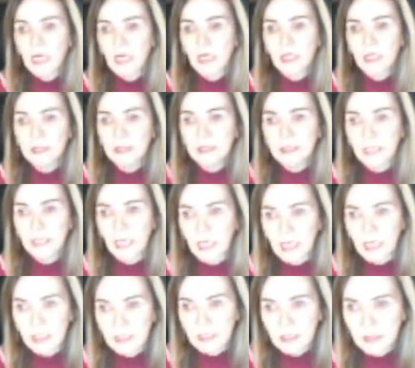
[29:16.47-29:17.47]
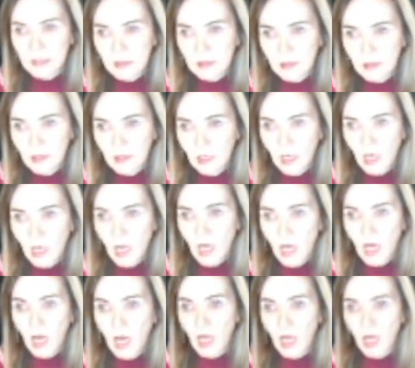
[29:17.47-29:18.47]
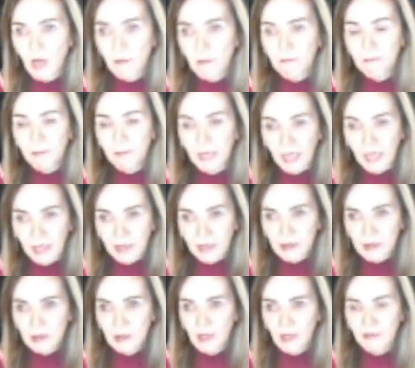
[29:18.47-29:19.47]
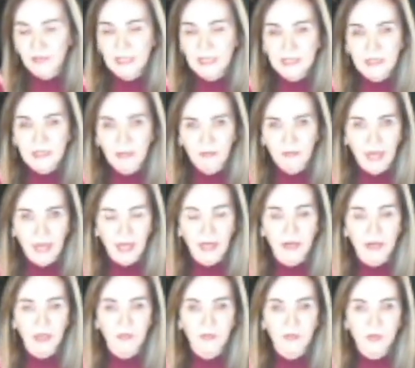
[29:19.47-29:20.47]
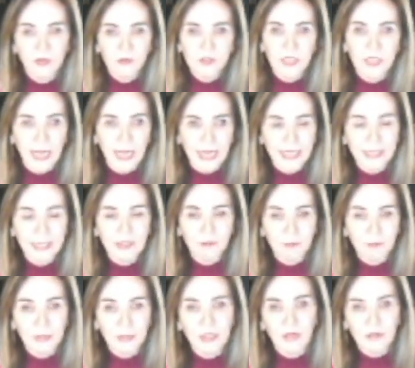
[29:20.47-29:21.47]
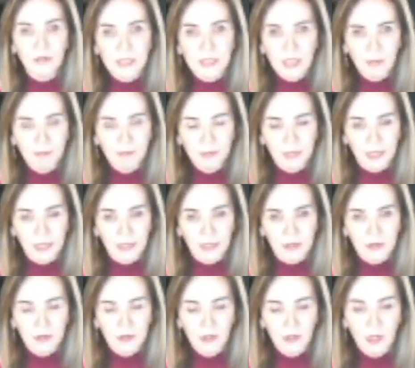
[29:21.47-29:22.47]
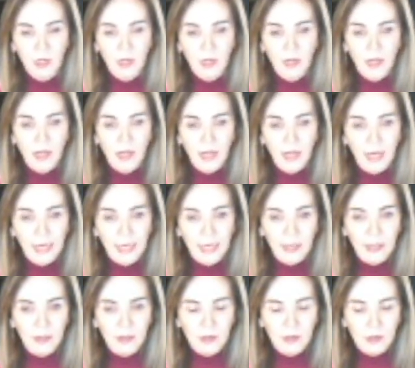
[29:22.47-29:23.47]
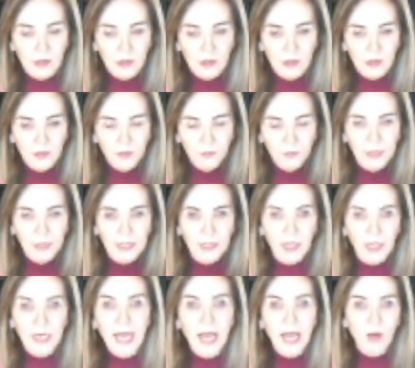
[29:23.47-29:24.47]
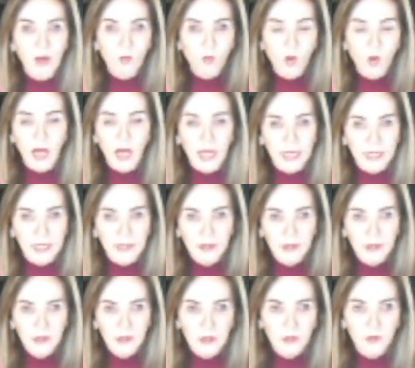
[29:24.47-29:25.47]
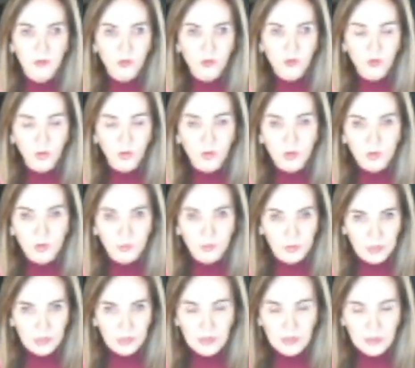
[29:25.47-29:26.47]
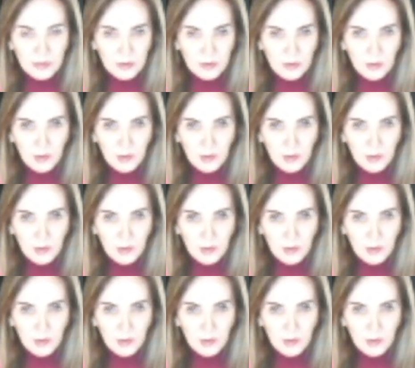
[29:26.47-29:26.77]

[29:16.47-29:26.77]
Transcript: Yes. But having said that, there's an A and a B on the template. And depending on how wide your shoulder is,